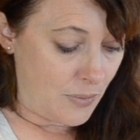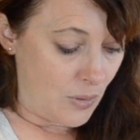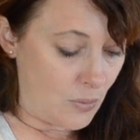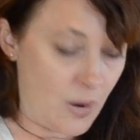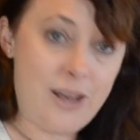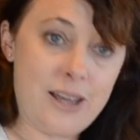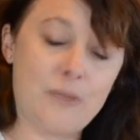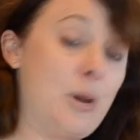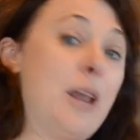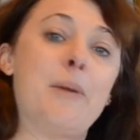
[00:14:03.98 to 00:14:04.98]

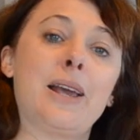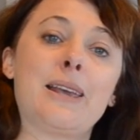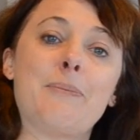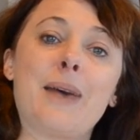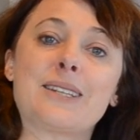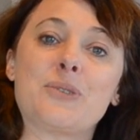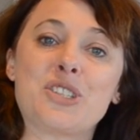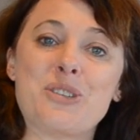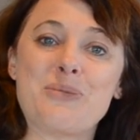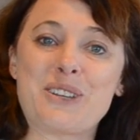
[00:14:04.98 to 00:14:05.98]
Alright, well I might get back to
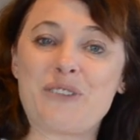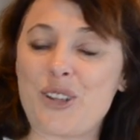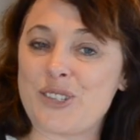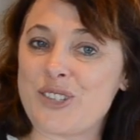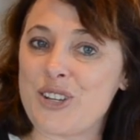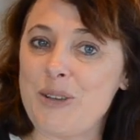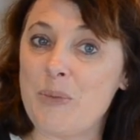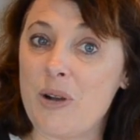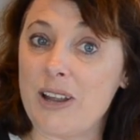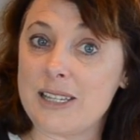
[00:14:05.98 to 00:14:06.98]
watching a bit of FlossTube
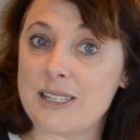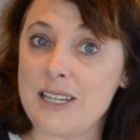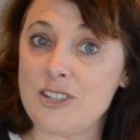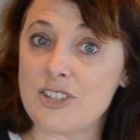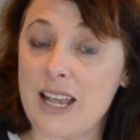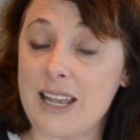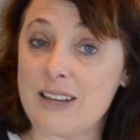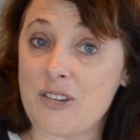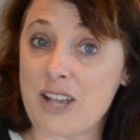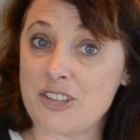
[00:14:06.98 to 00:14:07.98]
while I stitch,
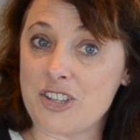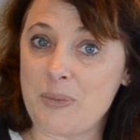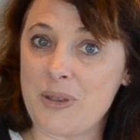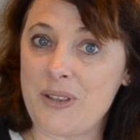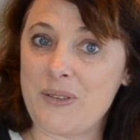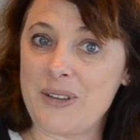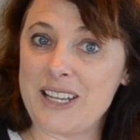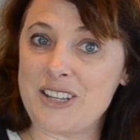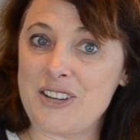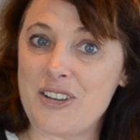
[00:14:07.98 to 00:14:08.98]
and I'll catch up with you and
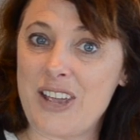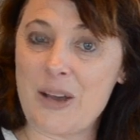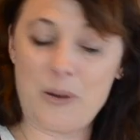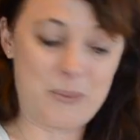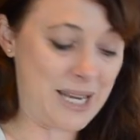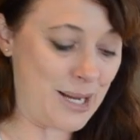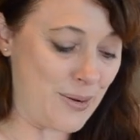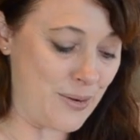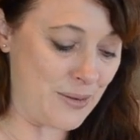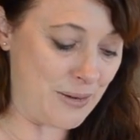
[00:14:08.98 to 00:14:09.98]
let you know how I'm getting
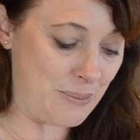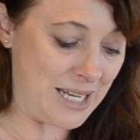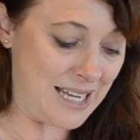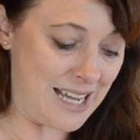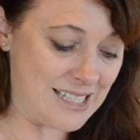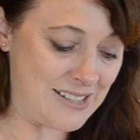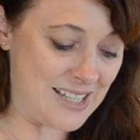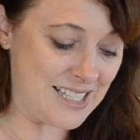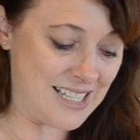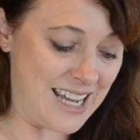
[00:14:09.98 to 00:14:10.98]
on a bit later in
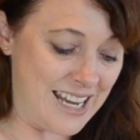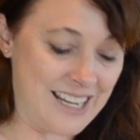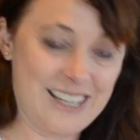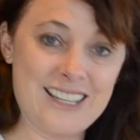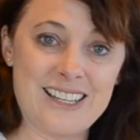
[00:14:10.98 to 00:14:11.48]
the day.